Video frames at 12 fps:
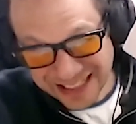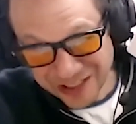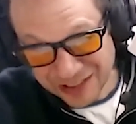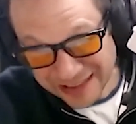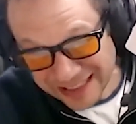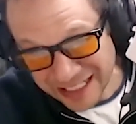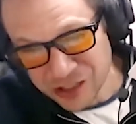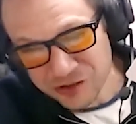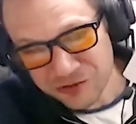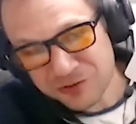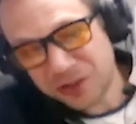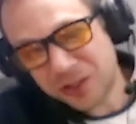
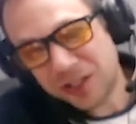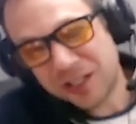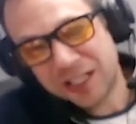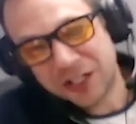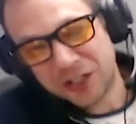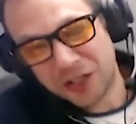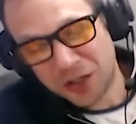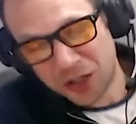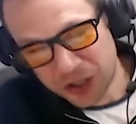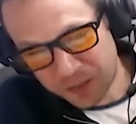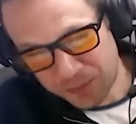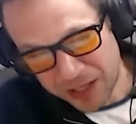literal
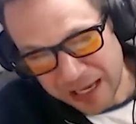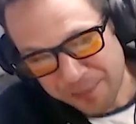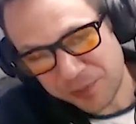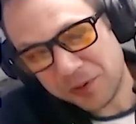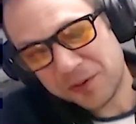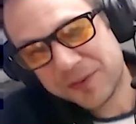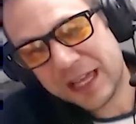people